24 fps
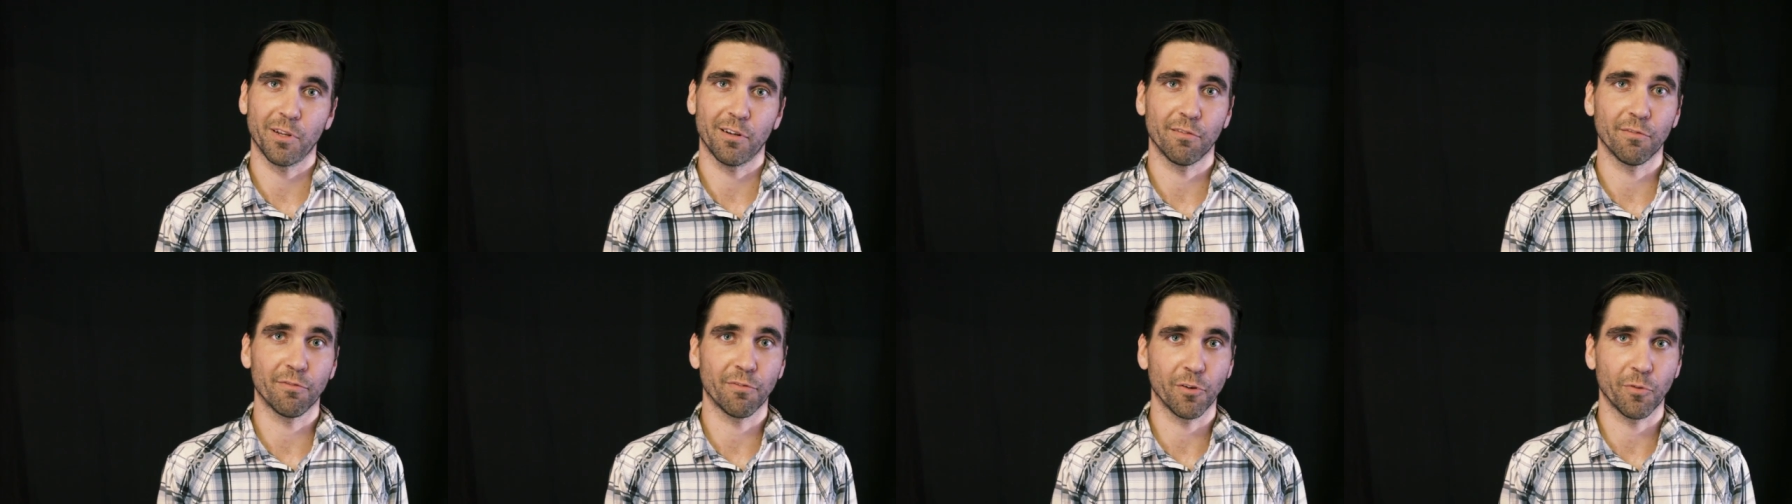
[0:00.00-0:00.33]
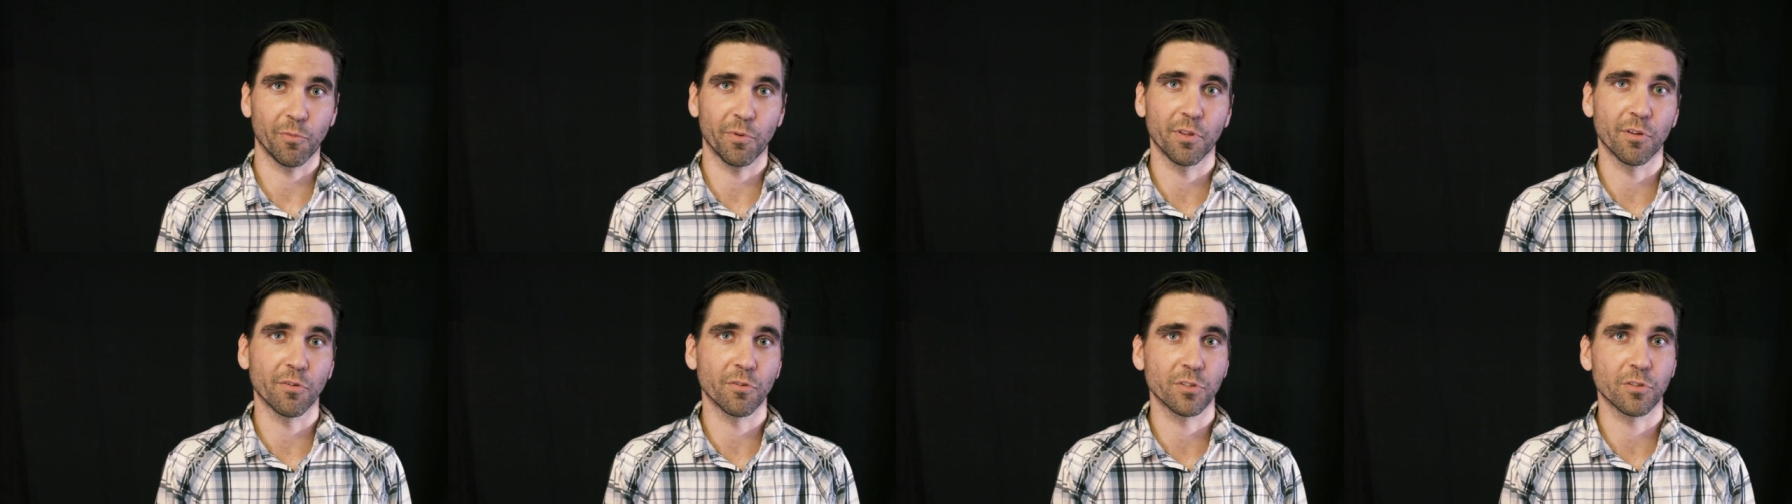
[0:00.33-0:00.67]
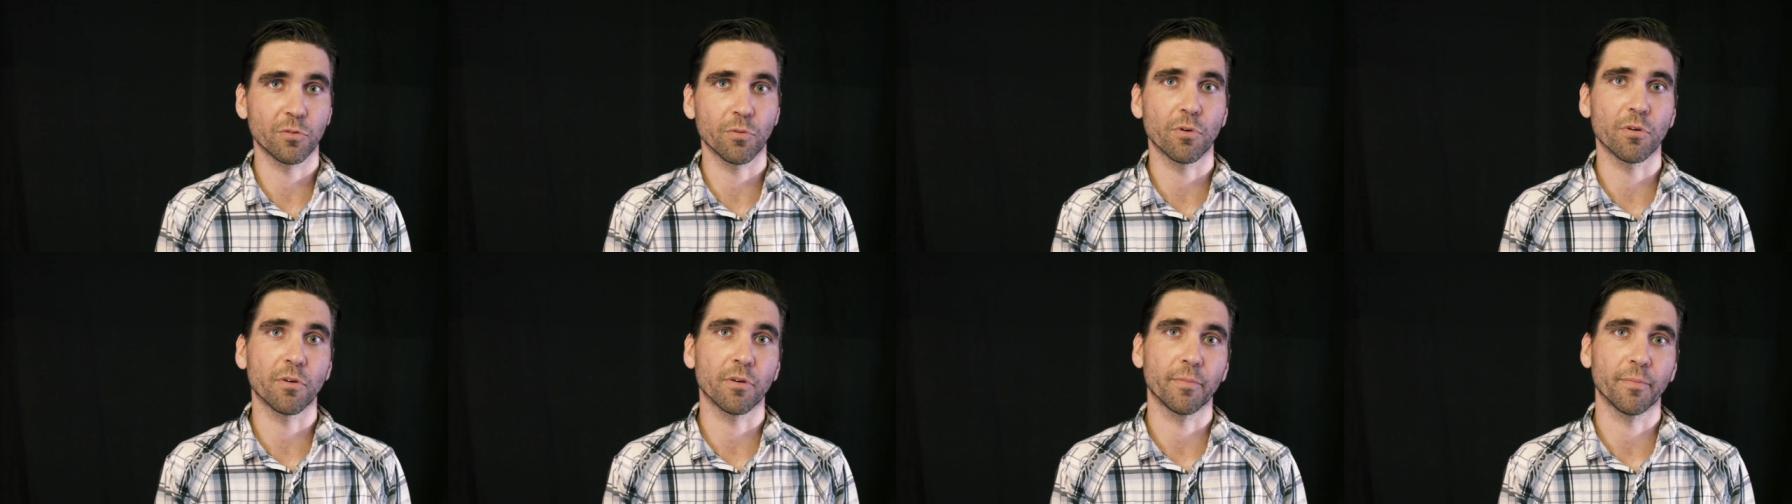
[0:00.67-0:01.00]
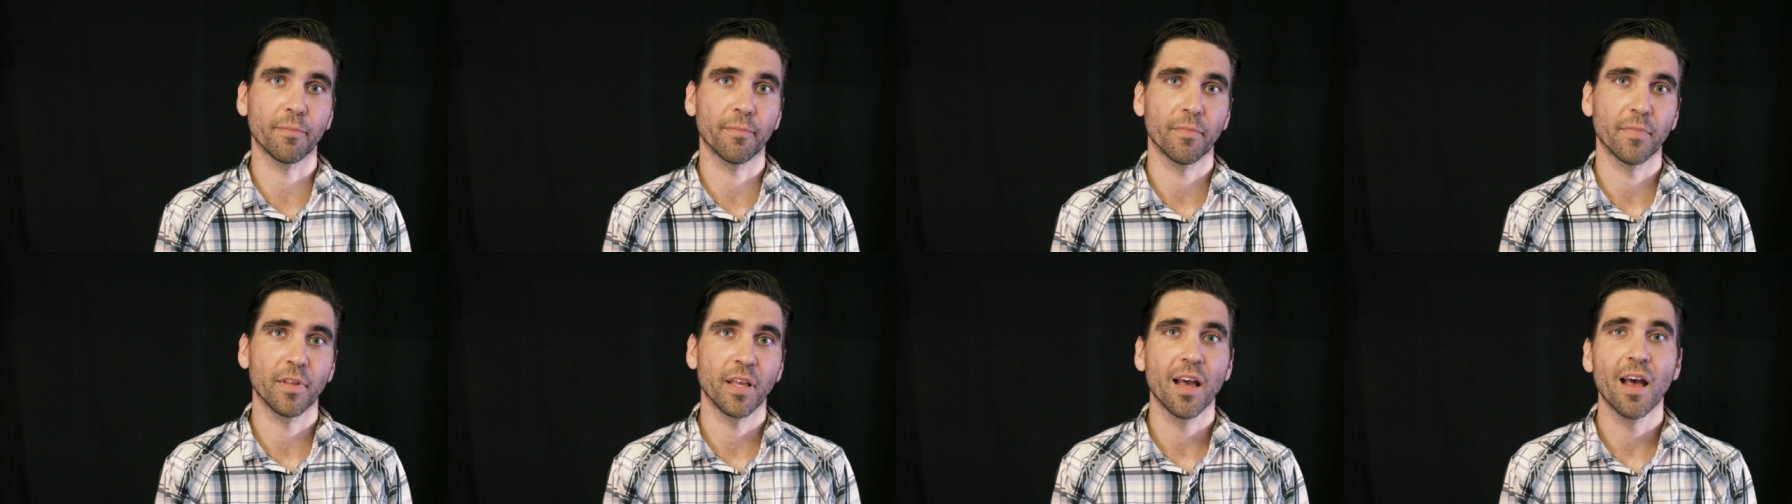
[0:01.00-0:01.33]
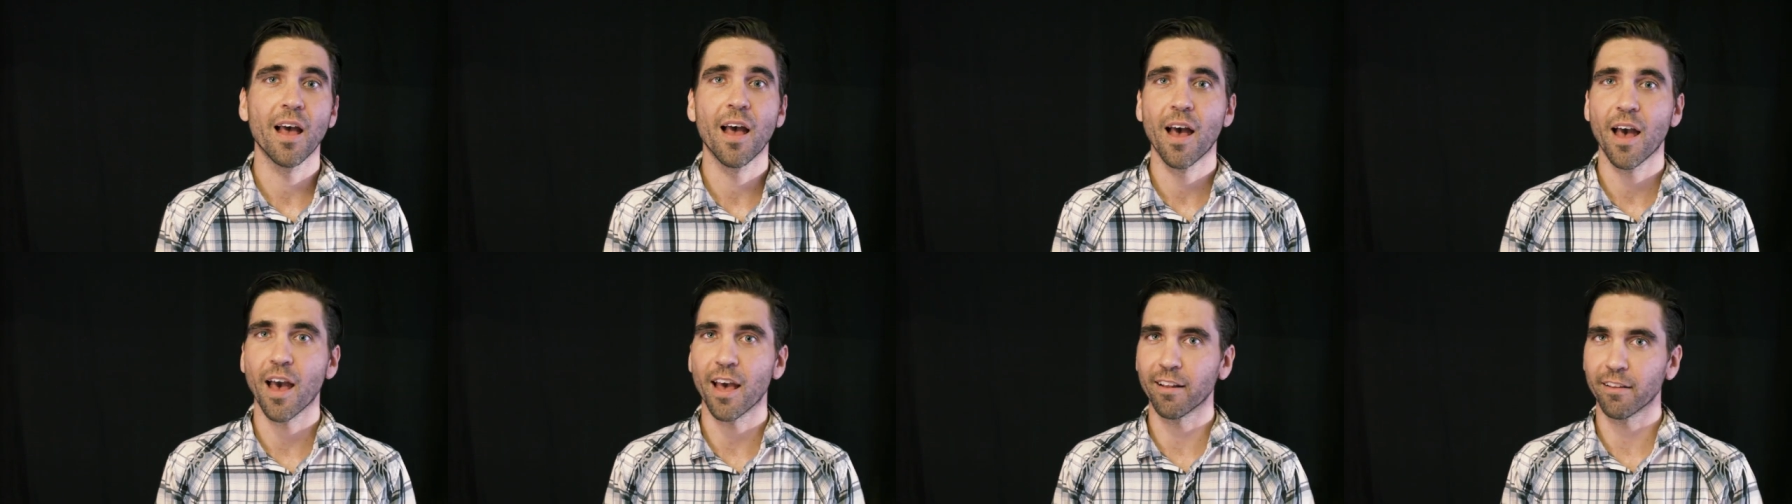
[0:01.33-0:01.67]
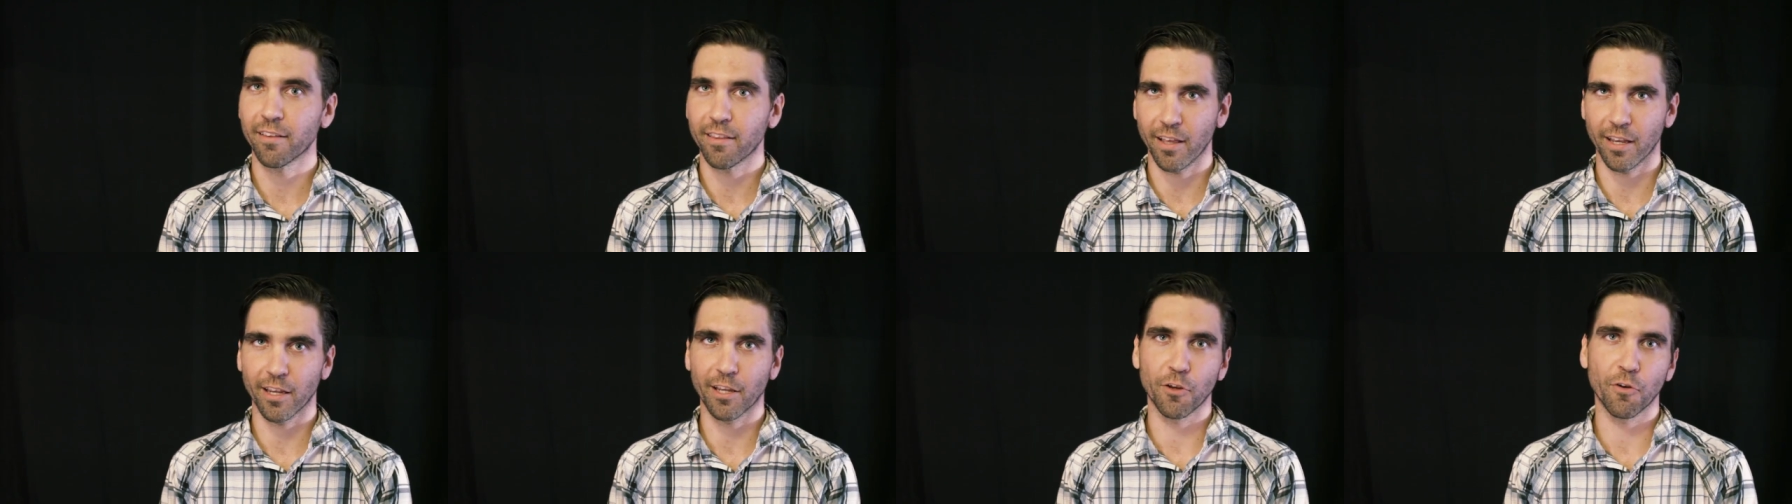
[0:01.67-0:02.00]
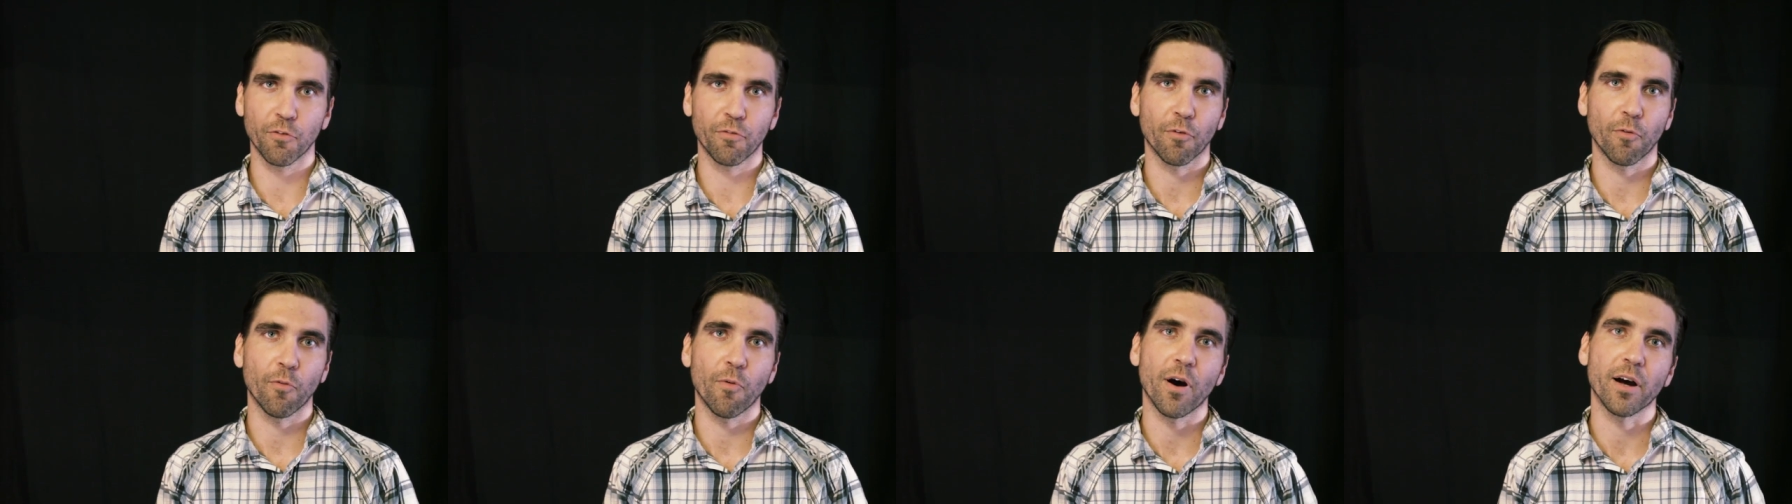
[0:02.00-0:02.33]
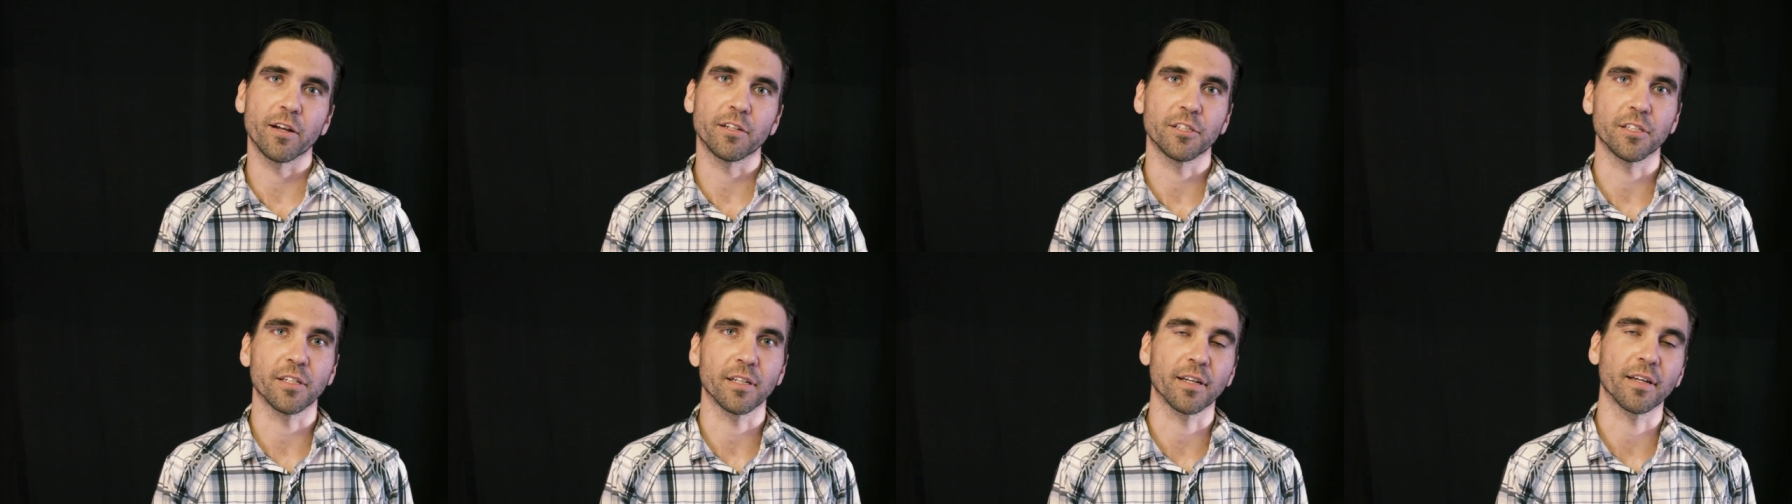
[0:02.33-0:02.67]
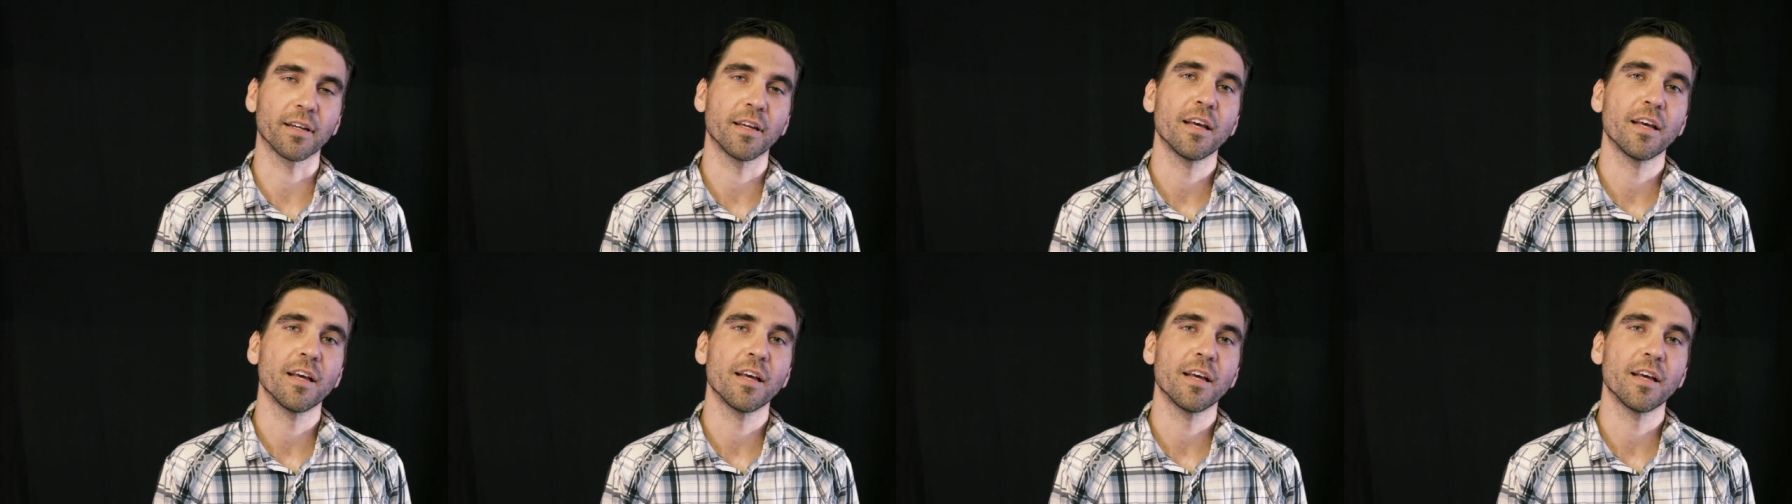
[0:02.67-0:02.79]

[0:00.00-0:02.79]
and film in their store and thank you for watching.